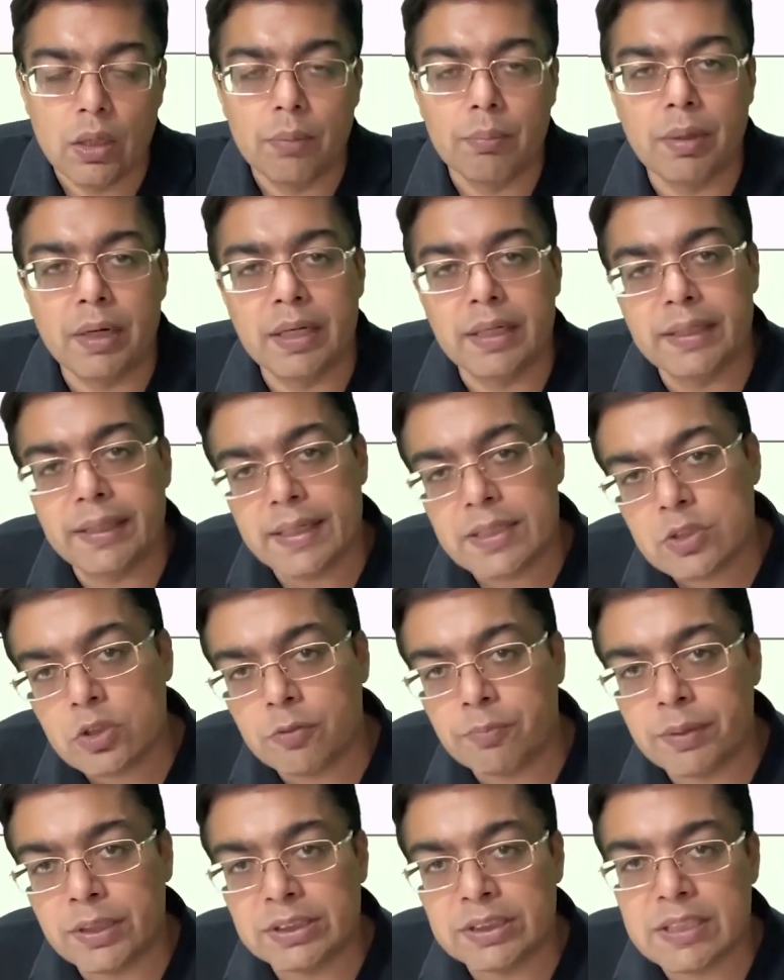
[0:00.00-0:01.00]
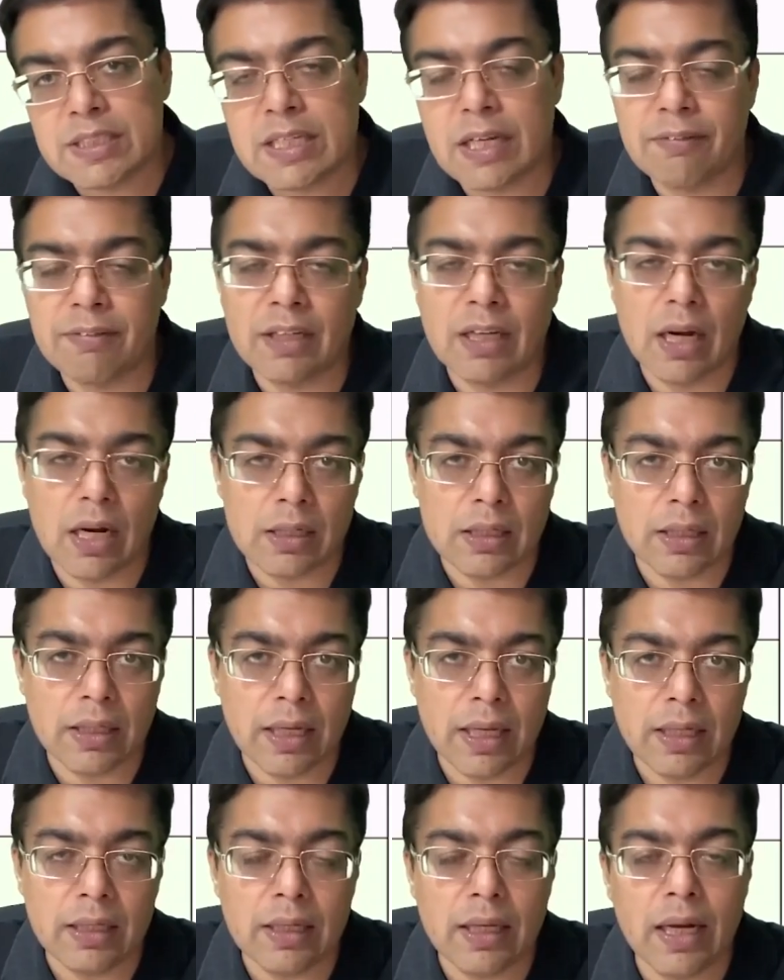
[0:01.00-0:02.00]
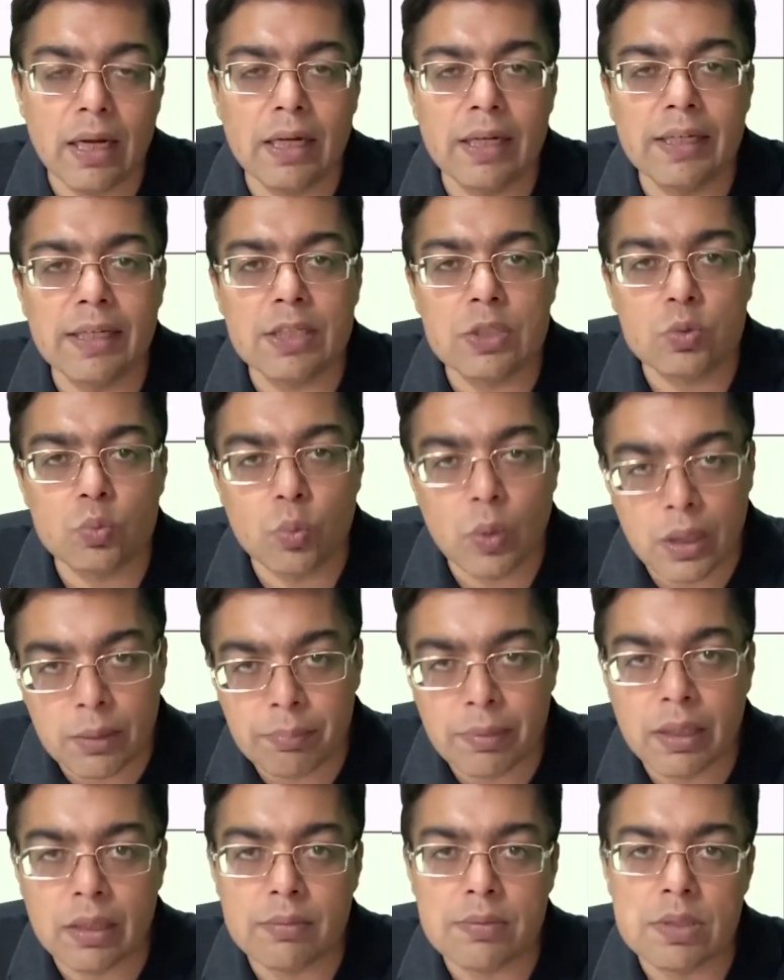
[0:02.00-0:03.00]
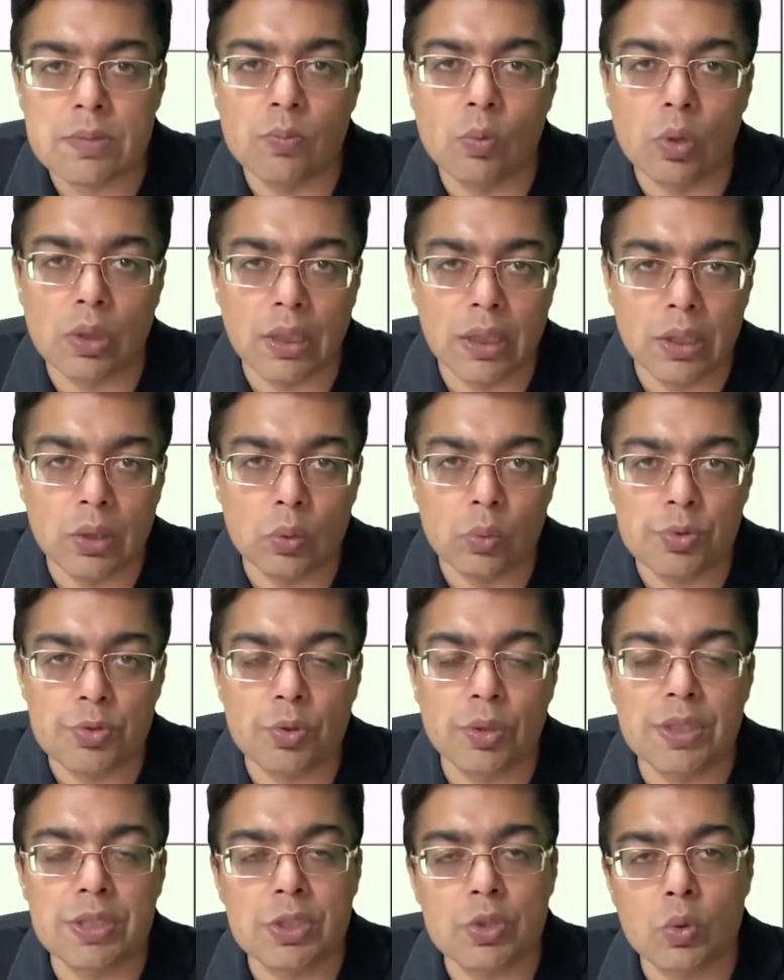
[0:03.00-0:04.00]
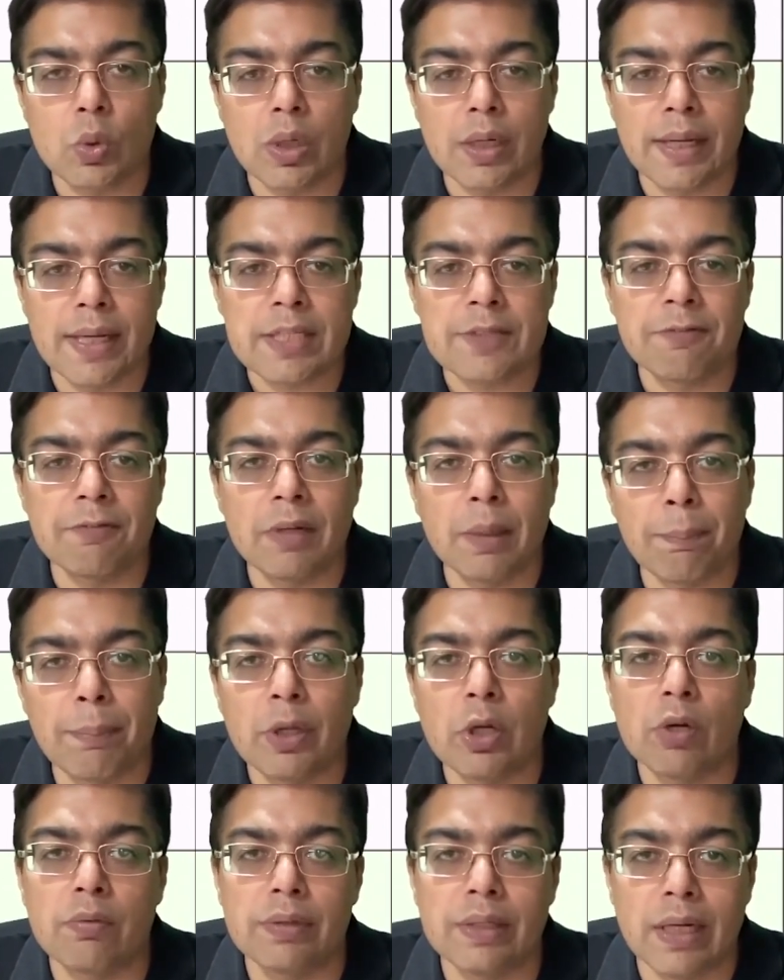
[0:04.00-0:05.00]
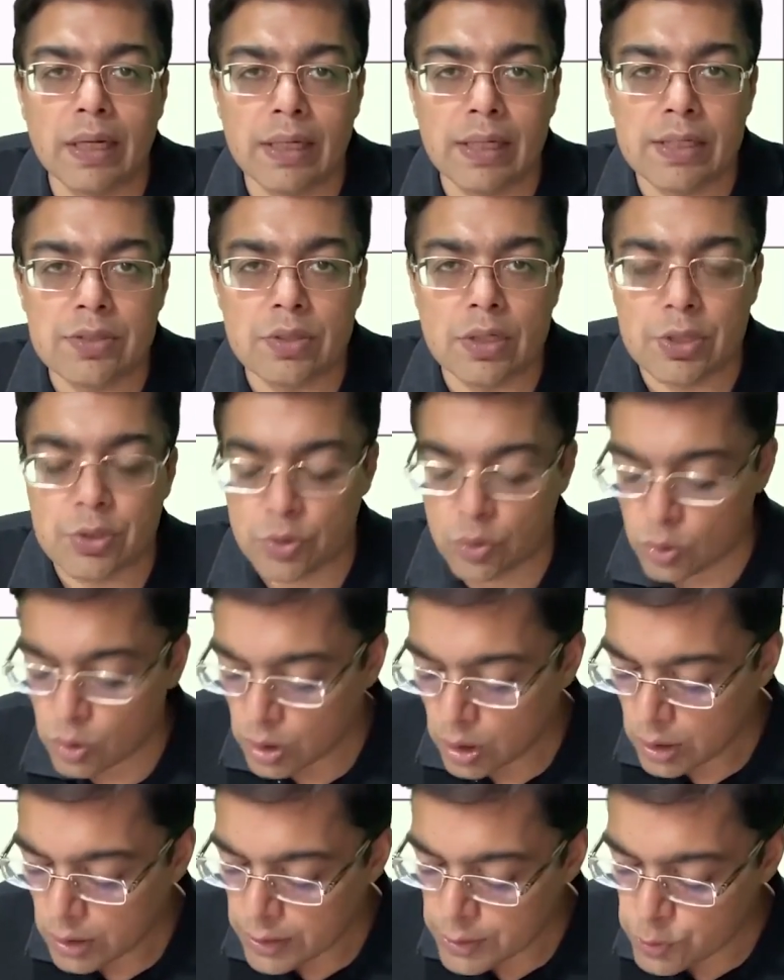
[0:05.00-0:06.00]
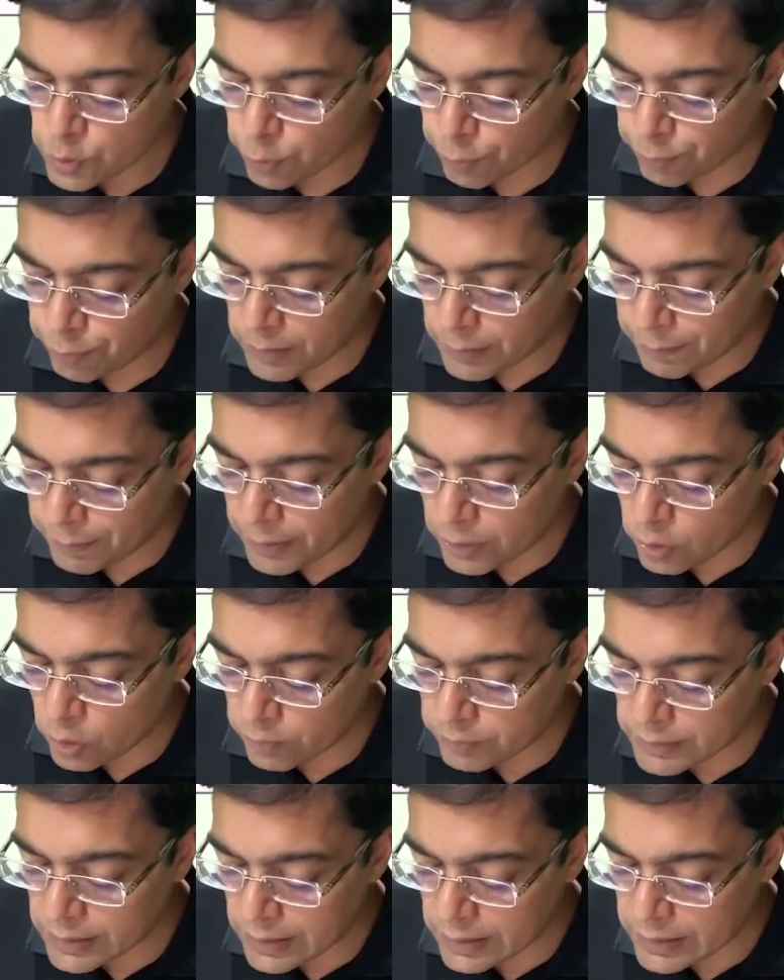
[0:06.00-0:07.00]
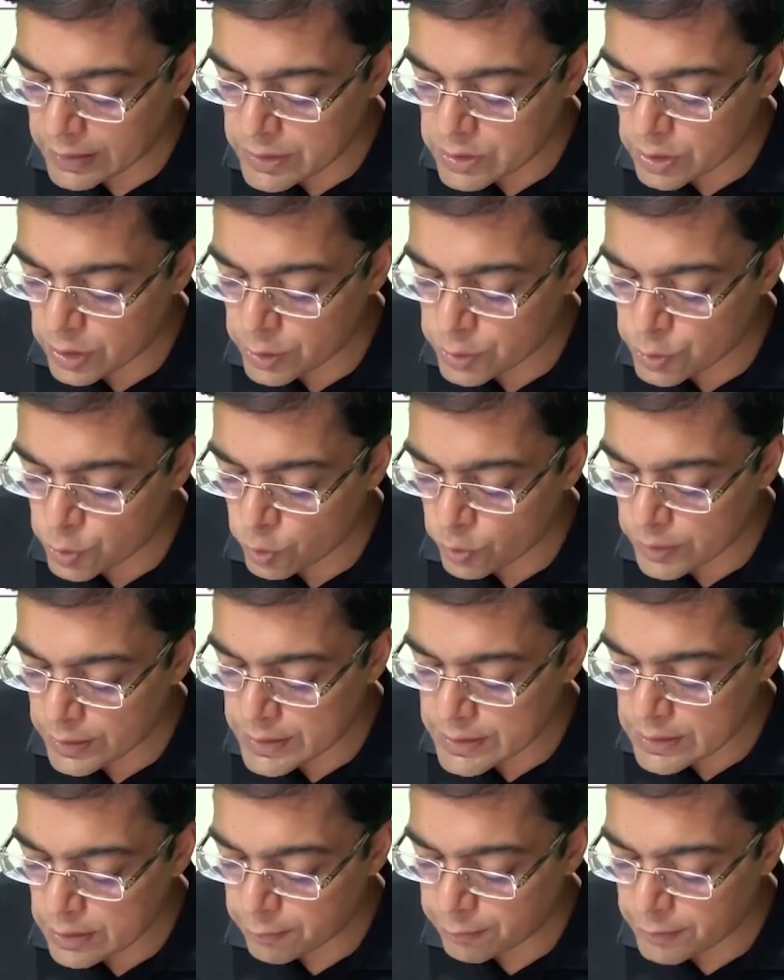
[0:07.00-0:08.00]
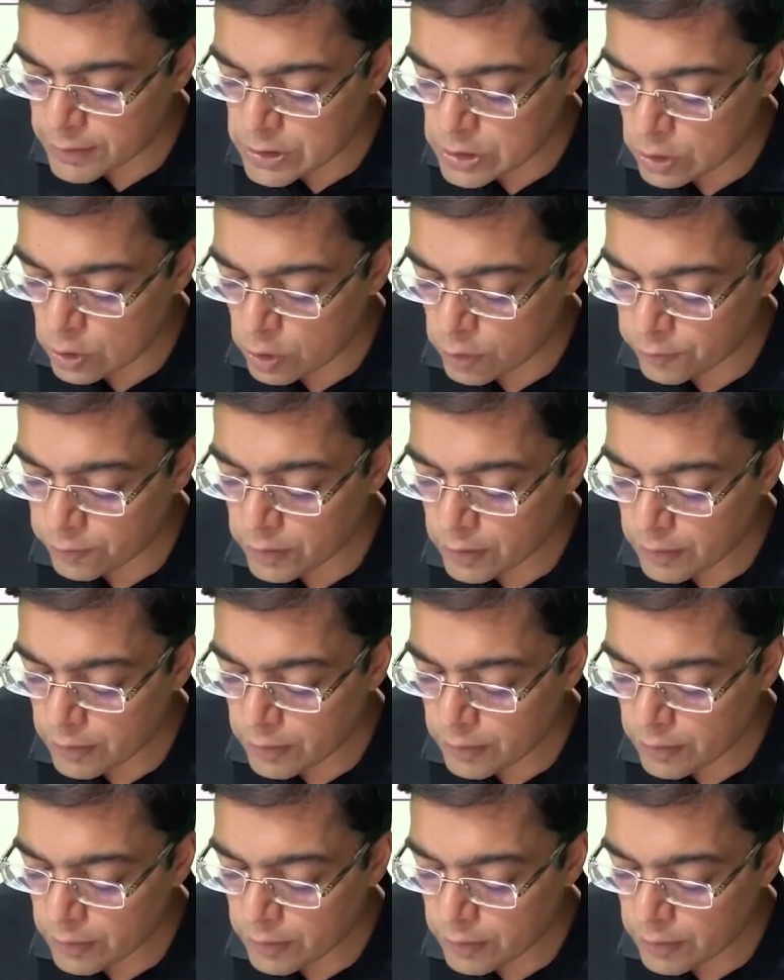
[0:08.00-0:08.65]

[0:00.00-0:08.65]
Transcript: But in case of patients having heart attack, LDH1 becomes more than 2. So this is called as flipping of the LDH ratio. So flipping of the LDH ratio is a feature of